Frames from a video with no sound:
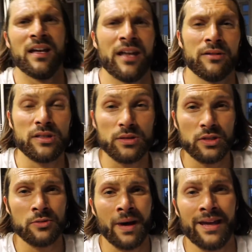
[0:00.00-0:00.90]
Now due
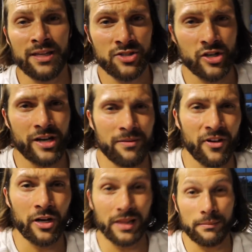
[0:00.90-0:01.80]
to my injury, I'm
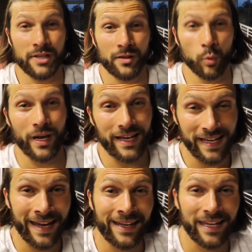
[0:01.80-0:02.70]
very limited in what I
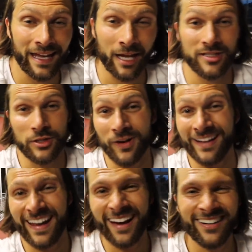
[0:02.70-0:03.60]
can and cannot do
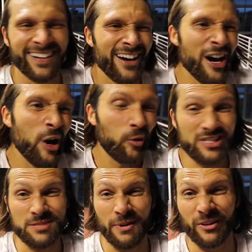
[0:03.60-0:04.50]
right now, which
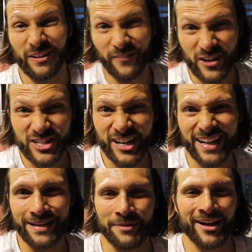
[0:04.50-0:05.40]
has been really
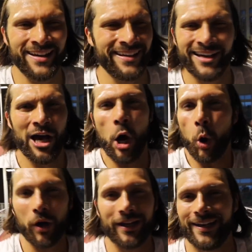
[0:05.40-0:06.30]
frustrating, but
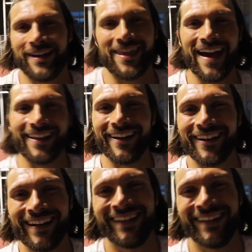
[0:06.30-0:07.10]
we'll get into that later.